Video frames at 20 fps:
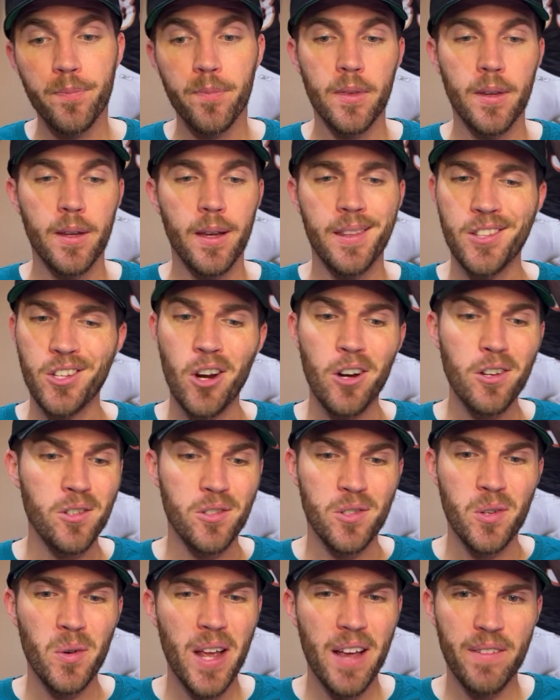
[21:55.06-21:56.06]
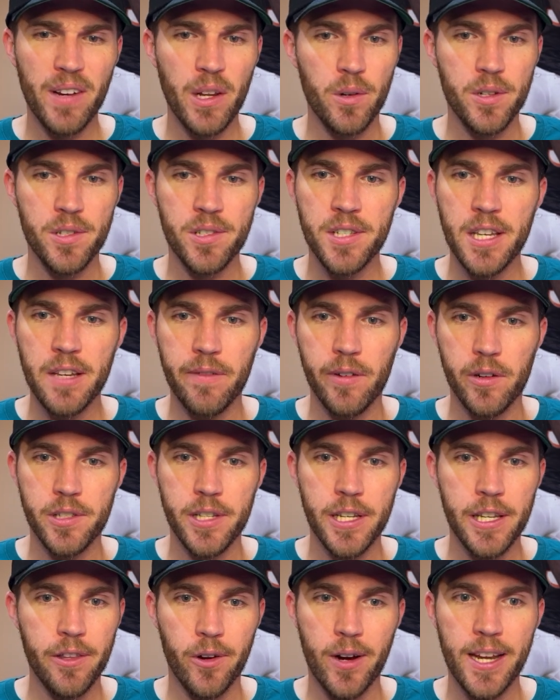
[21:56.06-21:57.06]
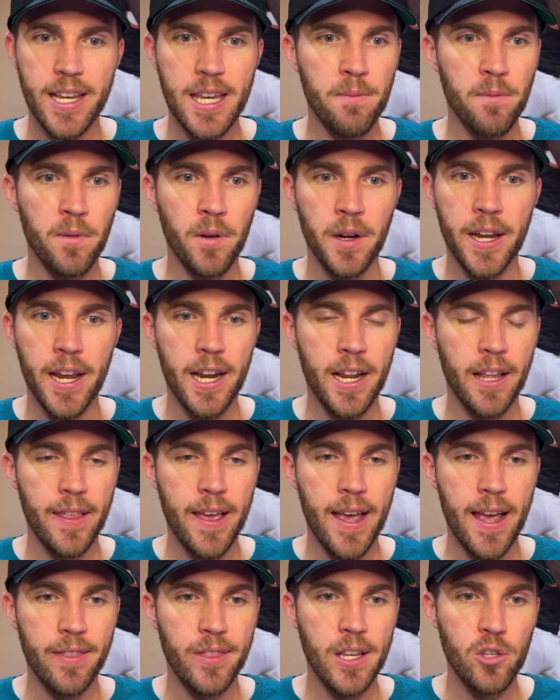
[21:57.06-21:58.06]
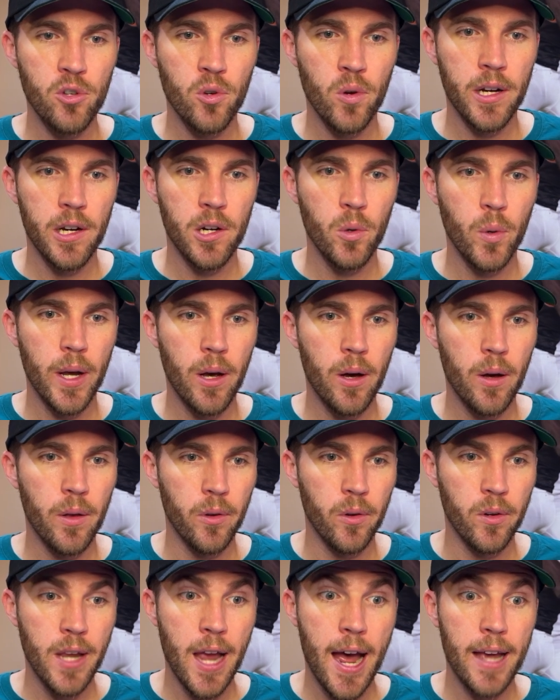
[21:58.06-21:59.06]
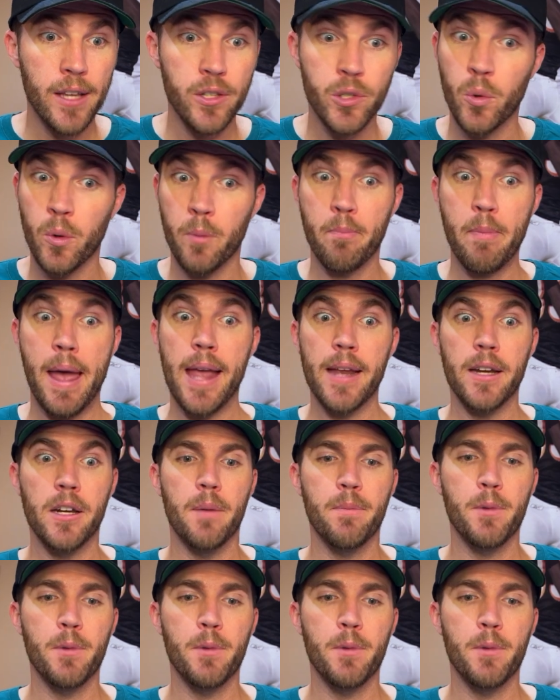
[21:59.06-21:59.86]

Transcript: the Chargers don't have any receivers either. I keep forgetting that. They traded away all their guys who were banged up to